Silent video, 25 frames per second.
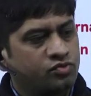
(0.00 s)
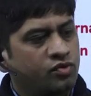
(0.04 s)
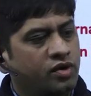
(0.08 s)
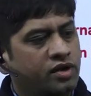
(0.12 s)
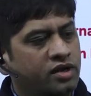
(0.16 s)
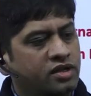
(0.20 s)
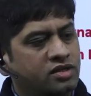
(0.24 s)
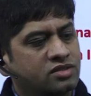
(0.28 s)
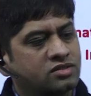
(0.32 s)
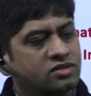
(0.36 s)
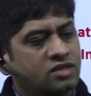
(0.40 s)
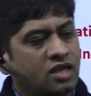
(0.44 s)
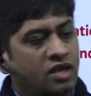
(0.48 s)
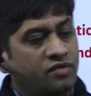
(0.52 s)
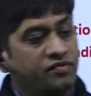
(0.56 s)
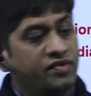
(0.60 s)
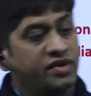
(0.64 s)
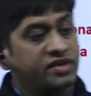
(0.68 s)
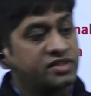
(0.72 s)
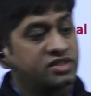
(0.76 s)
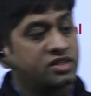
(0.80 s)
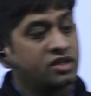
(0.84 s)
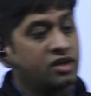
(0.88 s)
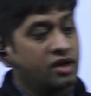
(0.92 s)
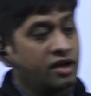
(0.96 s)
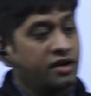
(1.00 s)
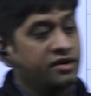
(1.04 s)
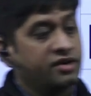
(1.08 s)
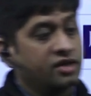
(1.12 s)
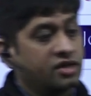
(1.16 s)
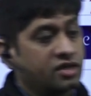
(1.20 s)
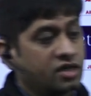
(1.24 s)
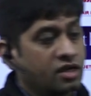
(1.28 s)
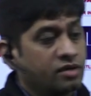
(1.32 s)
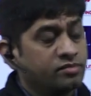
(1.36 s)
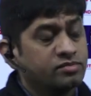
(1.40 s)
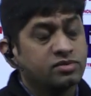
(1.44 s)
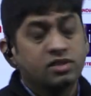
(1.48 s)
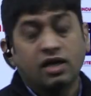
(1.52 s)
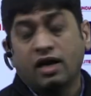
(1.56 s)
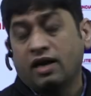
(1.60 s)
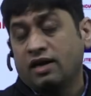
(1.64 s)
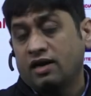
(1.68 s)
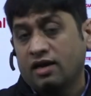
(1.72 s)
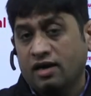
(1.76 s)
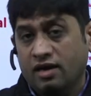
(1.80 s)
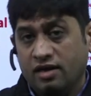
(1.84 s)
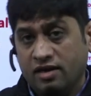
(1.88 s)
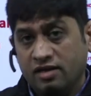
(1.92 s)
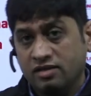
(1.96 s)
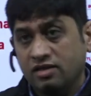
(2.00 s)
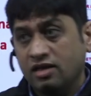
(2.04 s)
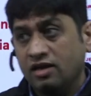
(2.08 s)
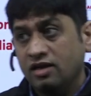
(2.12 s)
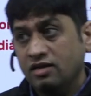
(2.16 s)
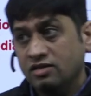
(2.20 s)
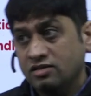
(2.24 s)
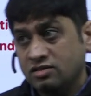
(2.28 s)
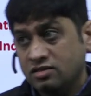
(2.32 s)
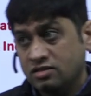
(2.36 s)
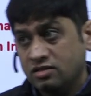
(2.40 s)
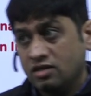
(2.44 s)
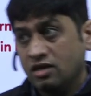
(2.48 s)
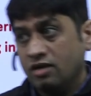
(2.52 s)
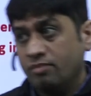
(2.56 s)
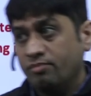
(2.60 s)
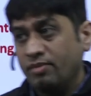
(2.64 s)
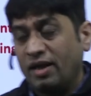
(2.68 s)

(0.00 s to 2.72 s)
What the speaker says: One is aviation related terms and another is